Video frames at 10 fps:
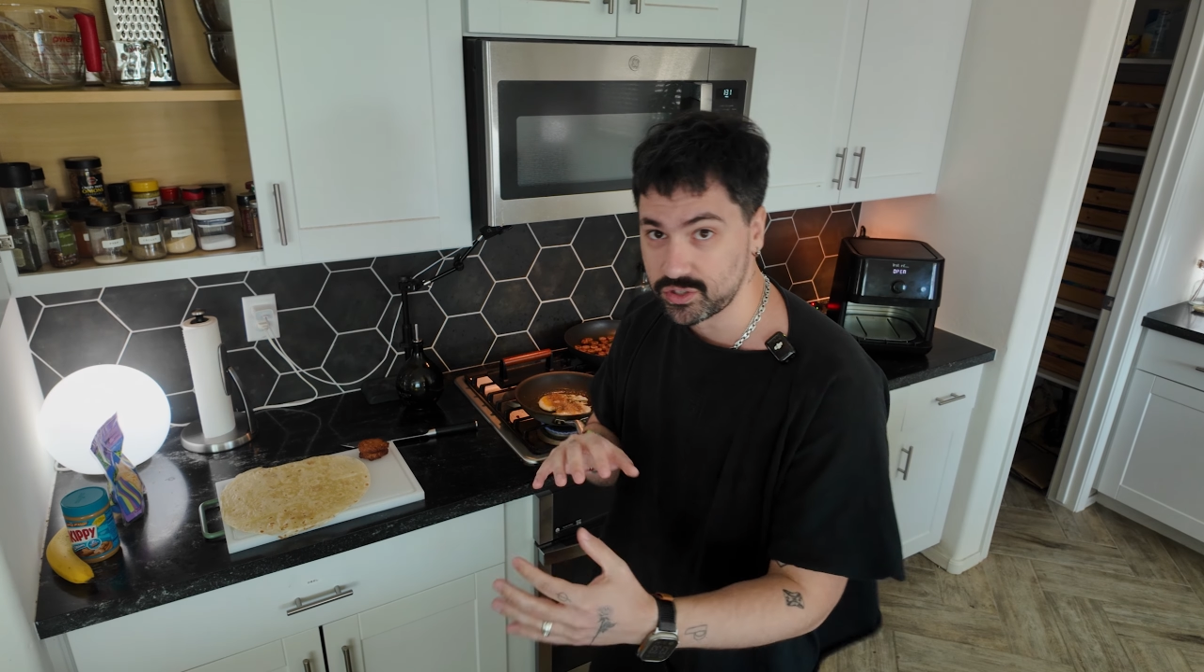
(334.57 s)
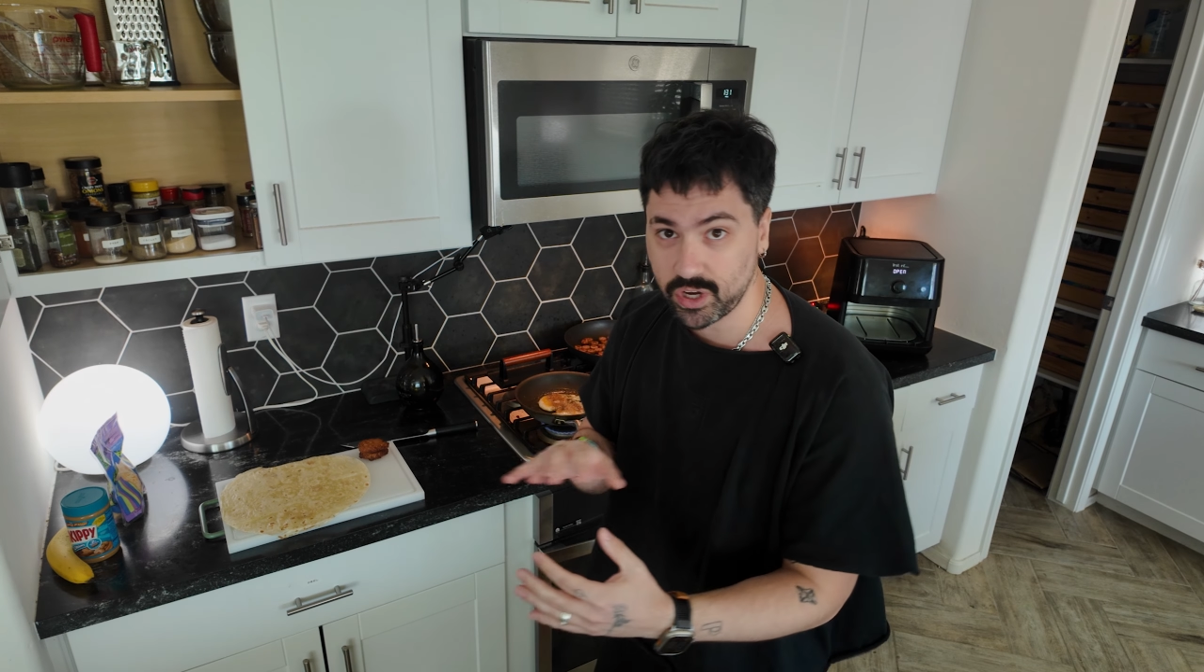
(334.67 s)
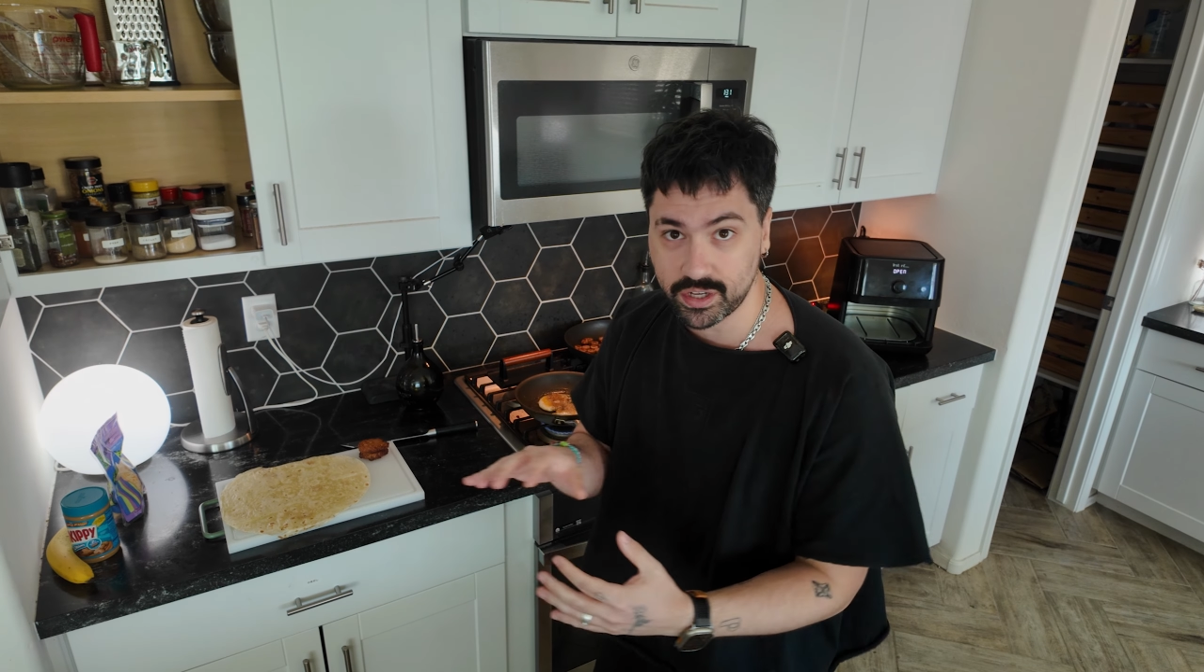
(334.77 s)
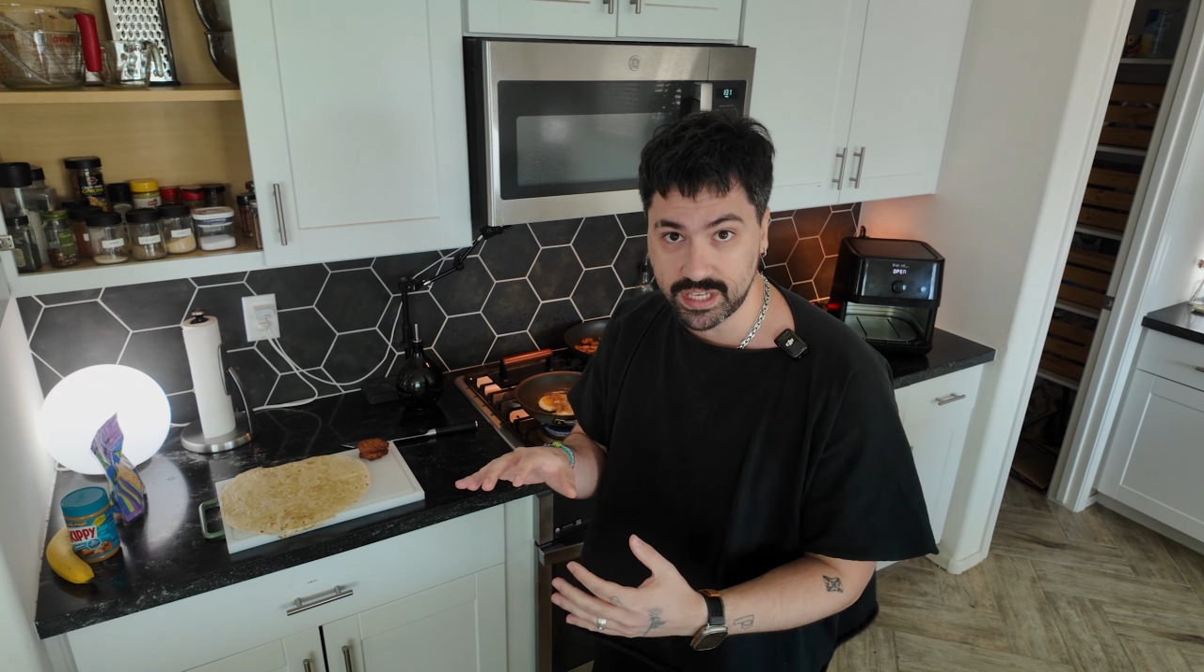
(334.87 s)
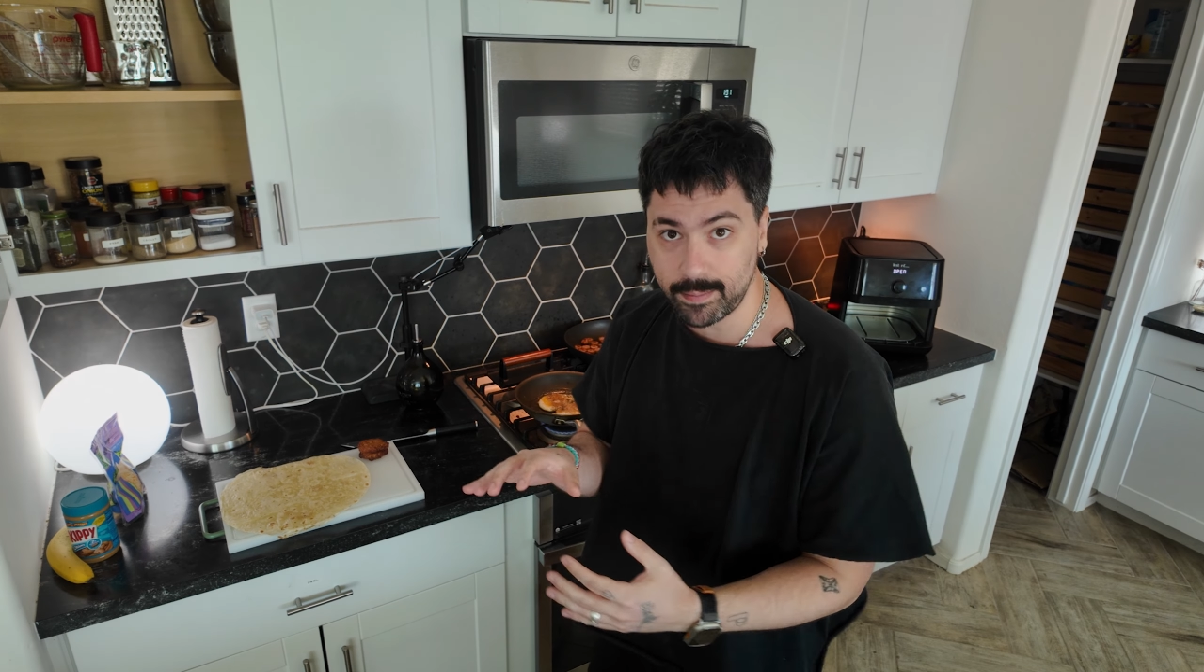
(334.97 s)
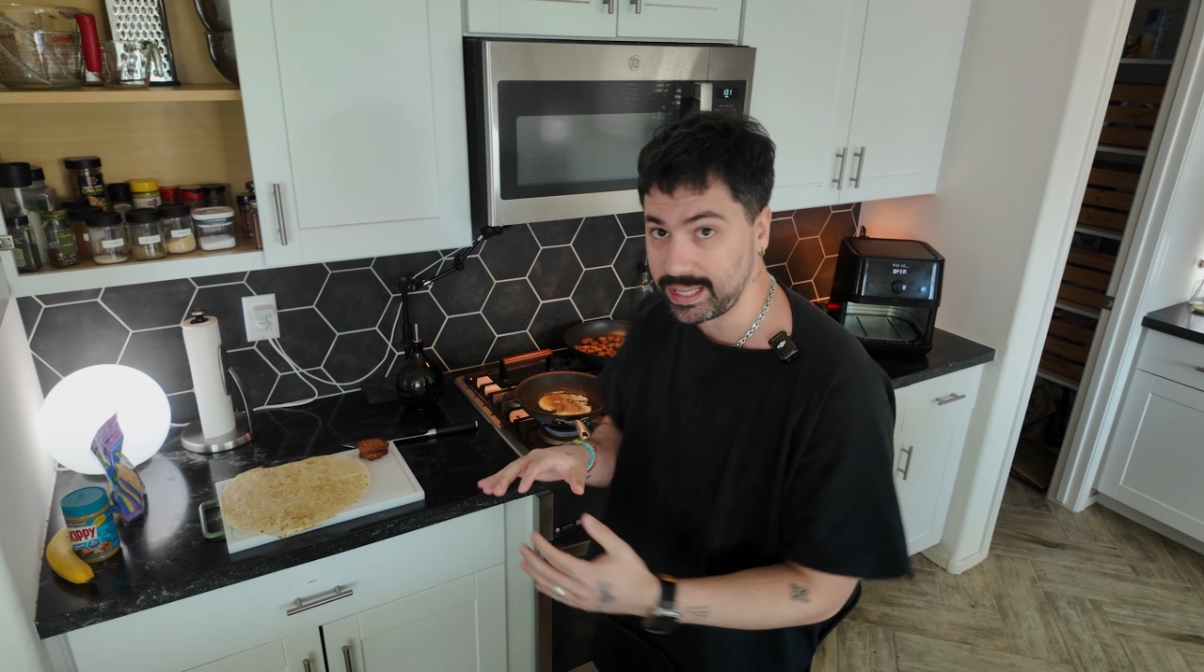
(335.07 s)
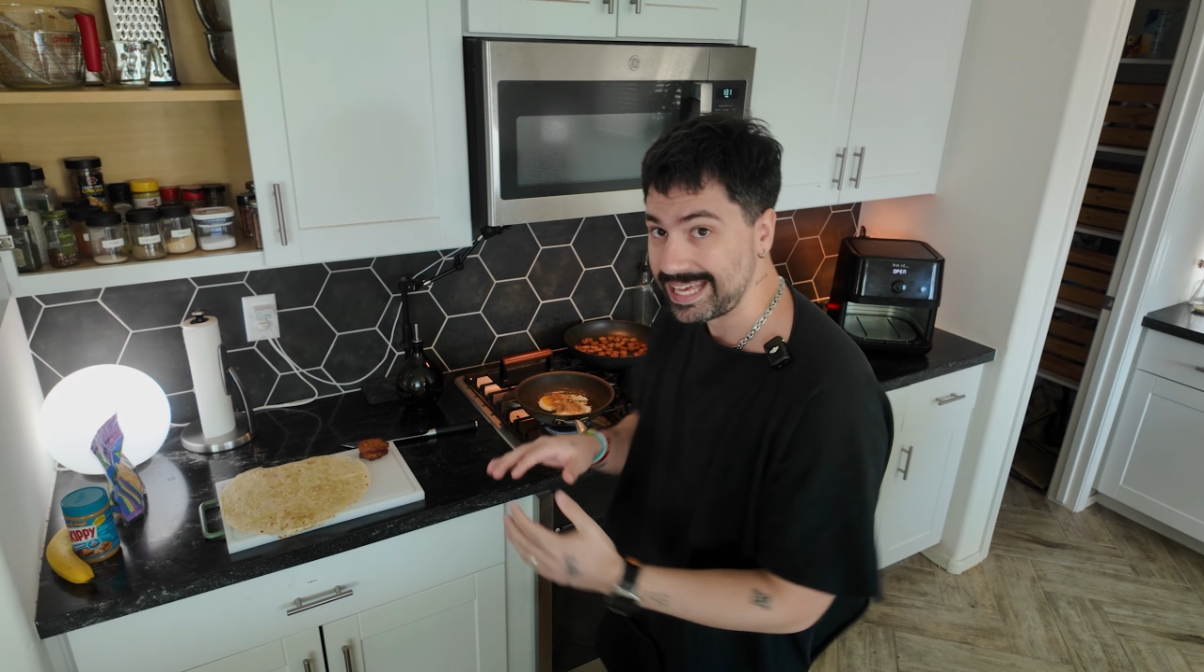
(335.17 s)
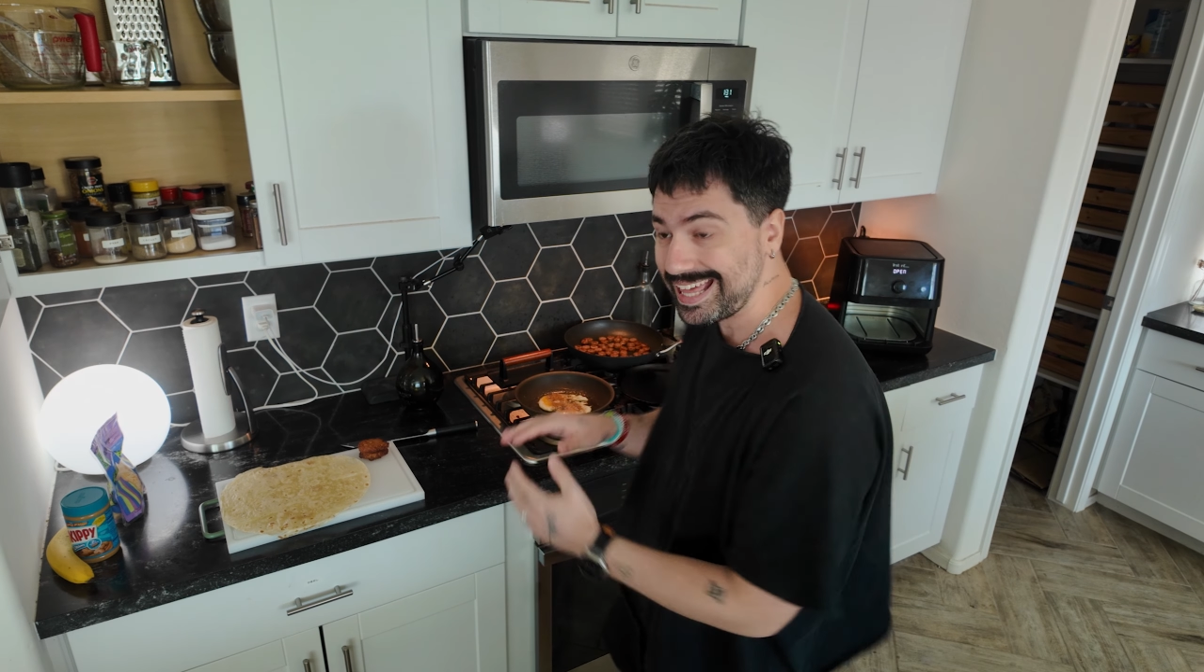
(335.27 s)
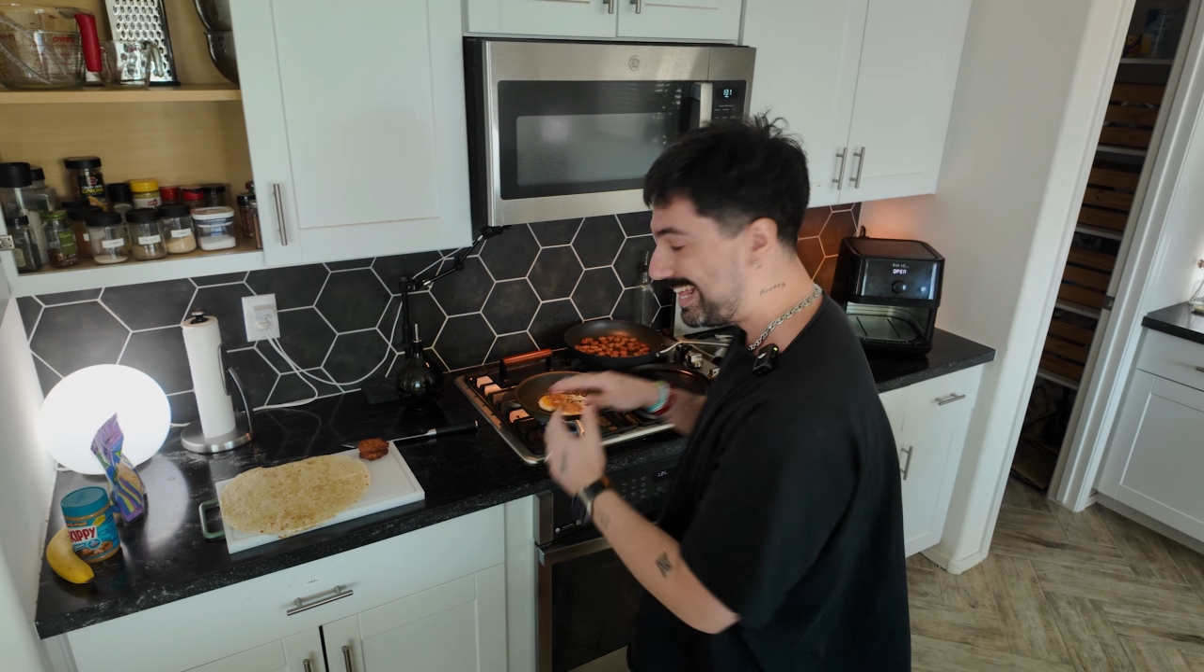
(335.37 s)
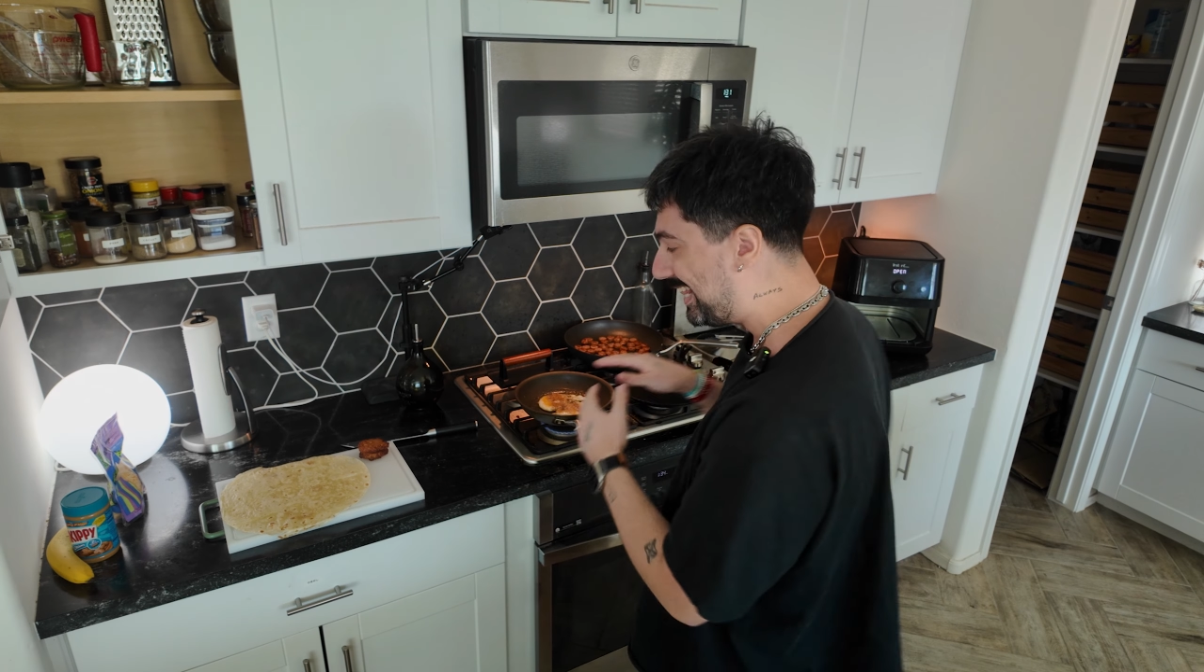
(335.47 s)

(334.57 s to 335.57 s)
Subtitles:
start assembling.